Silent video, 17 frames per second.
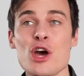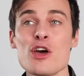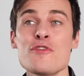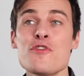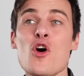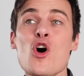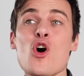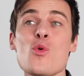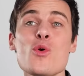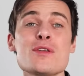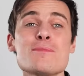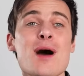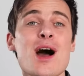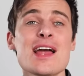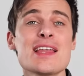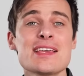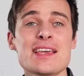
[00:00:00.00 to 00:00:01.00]
go forward,
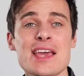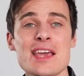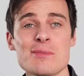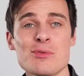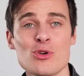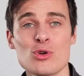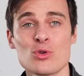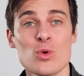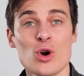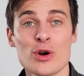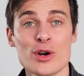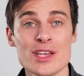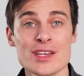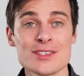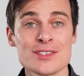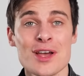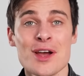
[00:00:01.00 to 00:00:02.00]
mighty keyboard
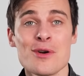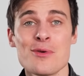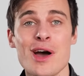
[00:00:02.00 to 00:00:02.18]
warriors.